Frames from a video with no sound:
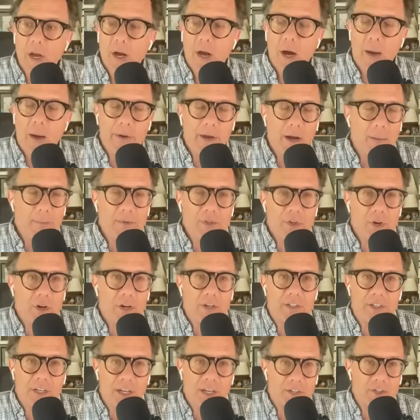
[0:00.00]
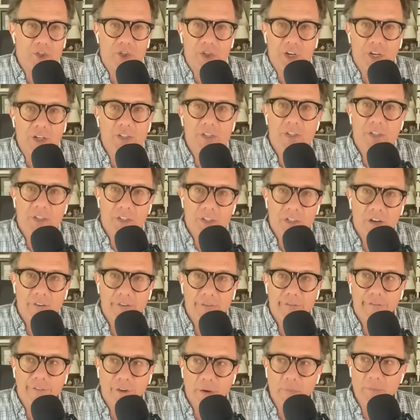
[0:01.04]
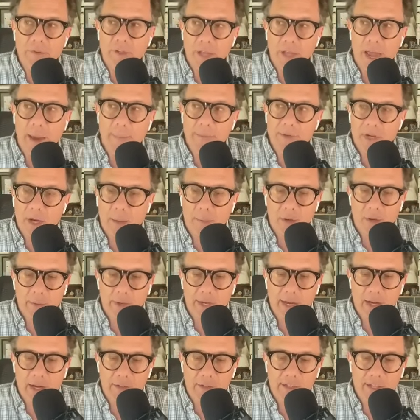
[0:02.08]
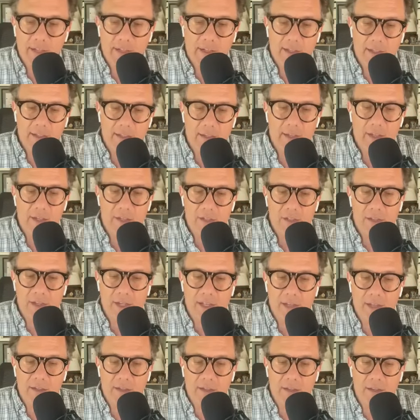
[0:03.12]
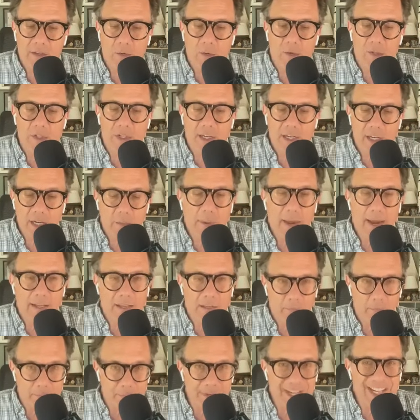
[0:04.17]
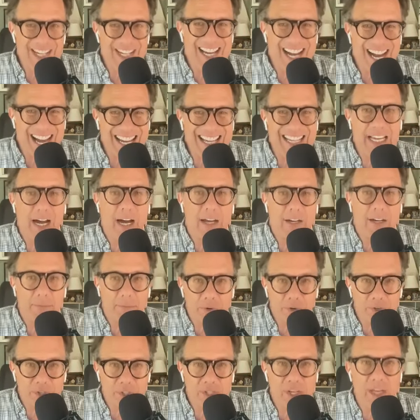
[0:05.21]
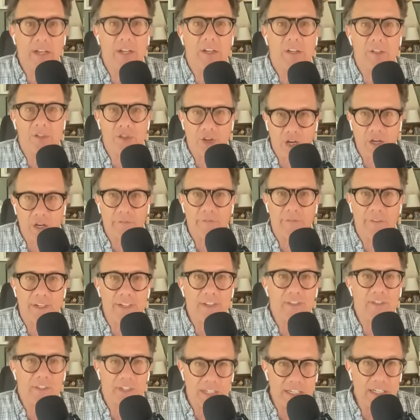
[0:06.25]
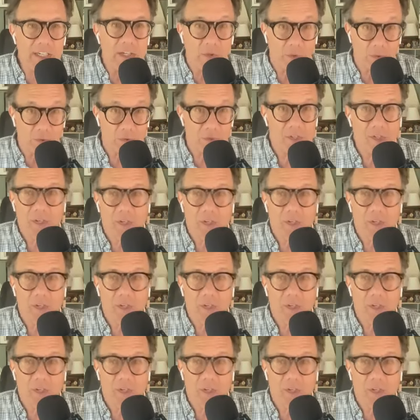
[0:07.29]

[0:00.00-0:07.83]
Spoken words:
I mean, I'm sorry, Ted, just the stuff from the laptop coming out that there was a kickback. The big guy got a percentage of these deals.